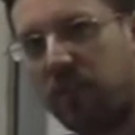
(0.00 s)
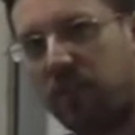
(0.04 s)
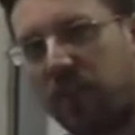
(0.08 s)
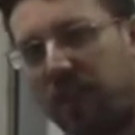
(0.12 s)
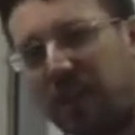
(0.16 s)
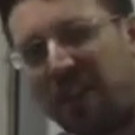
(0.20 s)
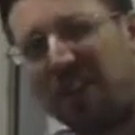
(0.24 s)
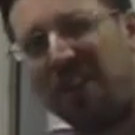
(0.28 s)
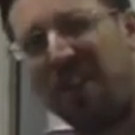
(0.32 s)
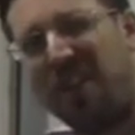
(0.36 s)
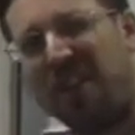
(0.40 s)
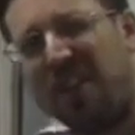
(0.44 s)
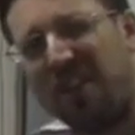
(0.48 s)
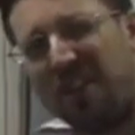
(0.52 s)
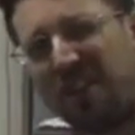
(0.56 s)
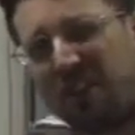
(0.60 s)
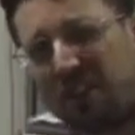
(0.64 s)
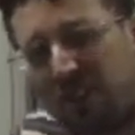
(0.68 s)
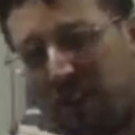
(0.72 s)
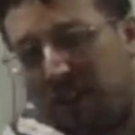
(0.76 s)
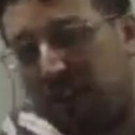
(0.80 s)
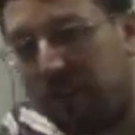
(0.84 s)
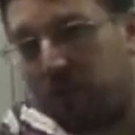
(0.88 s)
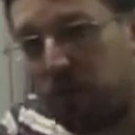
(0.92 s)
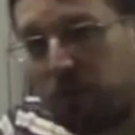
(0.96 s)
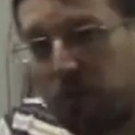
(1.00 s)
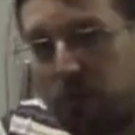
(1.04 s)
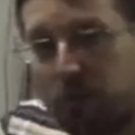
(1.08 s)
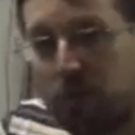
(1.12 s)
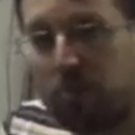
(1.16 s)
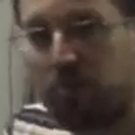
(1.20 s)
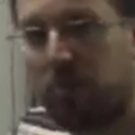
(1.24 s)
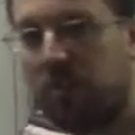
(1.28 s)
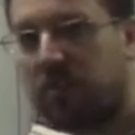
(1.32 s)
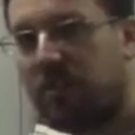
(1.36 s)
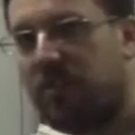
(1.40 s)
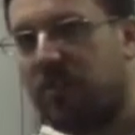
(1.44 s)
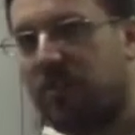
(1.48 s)
All right, now the graphical
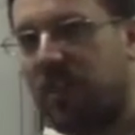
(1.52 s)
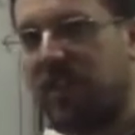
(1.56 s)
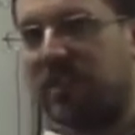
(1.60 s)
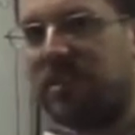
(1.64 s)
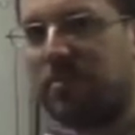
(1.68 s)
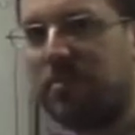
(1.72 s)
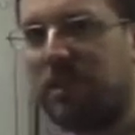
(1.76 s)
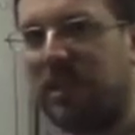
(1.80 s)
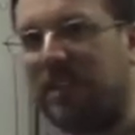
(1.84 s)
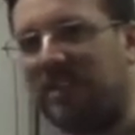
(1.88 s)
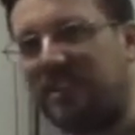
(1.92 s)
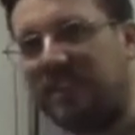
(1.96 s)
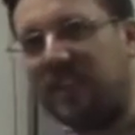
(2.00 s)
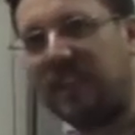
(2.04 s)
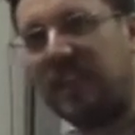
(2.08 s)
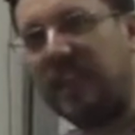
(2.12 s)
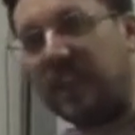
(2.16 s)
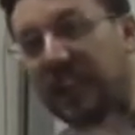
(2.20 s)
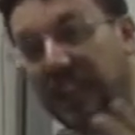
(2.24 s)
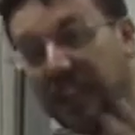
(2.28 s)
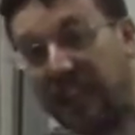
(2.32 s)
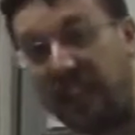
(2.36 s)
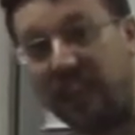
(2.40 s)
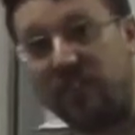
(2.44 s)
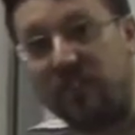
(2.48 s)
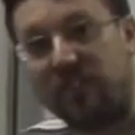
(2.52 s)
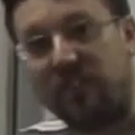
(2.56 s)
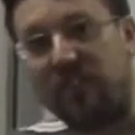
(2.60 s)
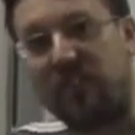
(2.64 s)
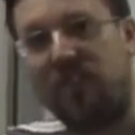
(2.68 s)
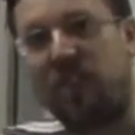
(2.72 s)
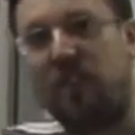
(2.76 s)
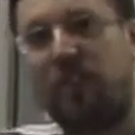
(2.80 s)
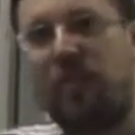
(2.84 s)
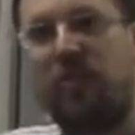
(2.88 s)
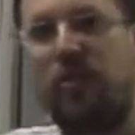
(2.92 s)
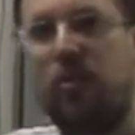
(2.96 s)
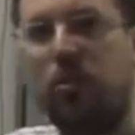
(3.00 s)
user interface makes it
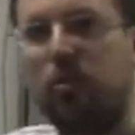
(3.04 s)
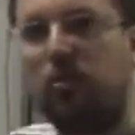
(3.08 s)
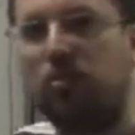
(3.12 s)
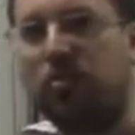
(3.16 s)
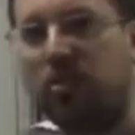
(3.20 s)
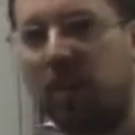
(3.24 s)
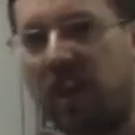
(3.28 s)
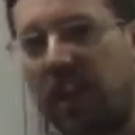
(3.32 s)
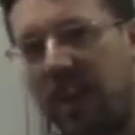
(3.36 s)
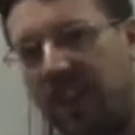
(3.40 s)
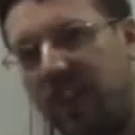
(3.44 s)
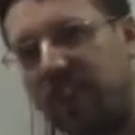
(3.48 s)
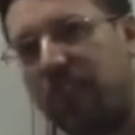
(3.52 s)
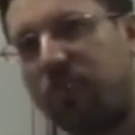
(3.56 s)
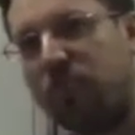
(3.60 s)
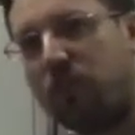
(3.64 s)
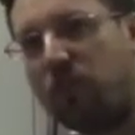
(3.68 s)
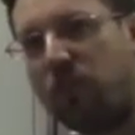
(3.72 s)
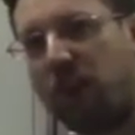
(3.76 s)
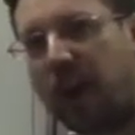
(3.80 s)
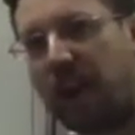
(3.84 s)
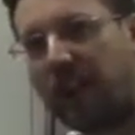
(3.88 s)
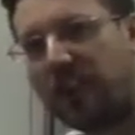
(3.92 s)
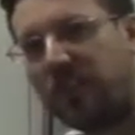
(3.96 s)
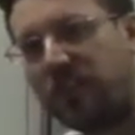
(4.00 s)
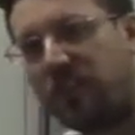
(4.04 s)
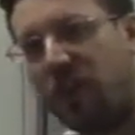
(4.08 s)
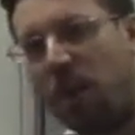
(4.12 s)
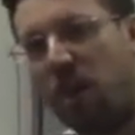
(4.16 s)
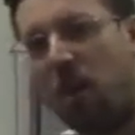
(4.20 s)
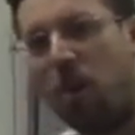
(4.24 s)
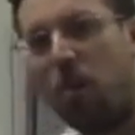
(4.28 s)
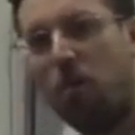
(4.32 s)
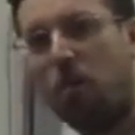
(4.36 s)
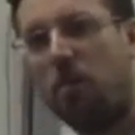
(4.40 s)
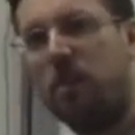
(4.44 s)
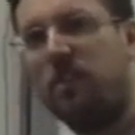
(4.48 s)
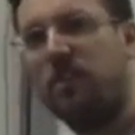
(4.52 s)
easier for you to interact
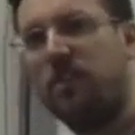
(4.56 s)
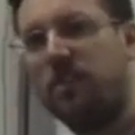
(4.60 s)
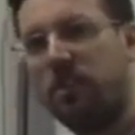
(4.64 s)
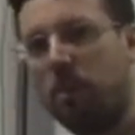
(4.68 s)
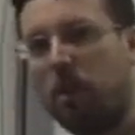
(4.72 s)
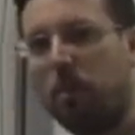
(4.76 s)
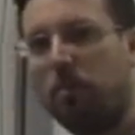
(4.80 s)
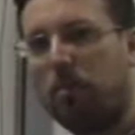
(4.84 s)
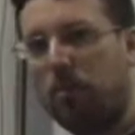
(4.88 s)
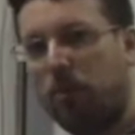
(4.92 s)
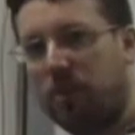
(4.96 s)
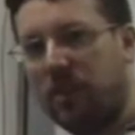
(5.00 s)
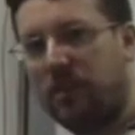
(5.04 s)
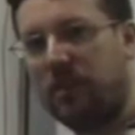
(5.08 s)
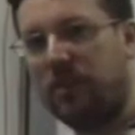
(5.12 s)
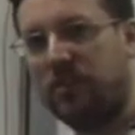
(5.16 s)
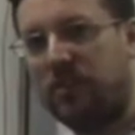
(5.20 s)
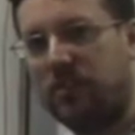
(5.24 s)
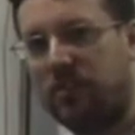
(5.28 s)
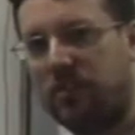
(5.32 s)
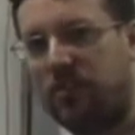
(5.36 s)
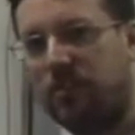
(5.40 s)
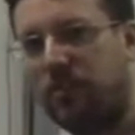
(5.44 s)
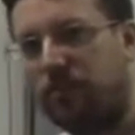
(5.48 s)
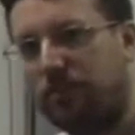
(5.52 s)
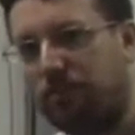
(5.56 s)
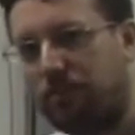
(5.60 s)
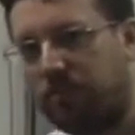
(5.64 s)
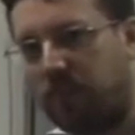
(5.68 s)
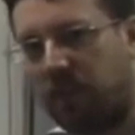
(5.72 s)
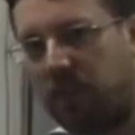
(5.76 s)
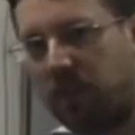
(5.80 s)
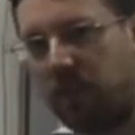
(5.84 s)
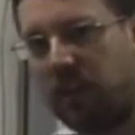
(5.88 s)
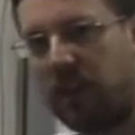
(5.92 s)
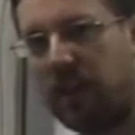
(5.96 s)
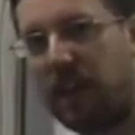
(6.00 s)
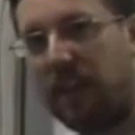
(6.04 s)
with the operating system.
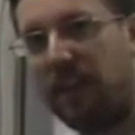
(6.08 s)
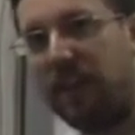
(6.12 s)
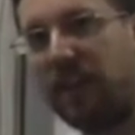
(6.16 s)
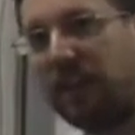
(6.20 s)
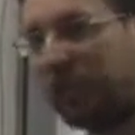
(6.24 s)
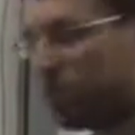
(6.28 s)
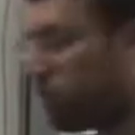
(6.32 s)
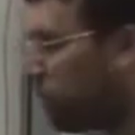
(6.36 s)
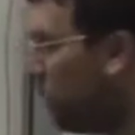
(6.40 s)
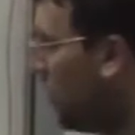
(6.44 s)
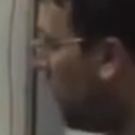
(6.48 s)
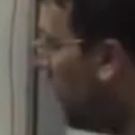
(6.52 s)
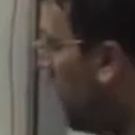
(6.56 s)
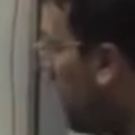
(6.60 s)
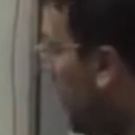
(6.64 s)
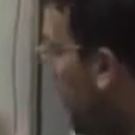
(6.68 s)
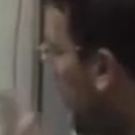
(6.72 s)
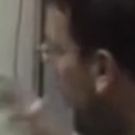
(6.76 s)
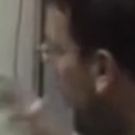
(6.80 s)
All right, and that's what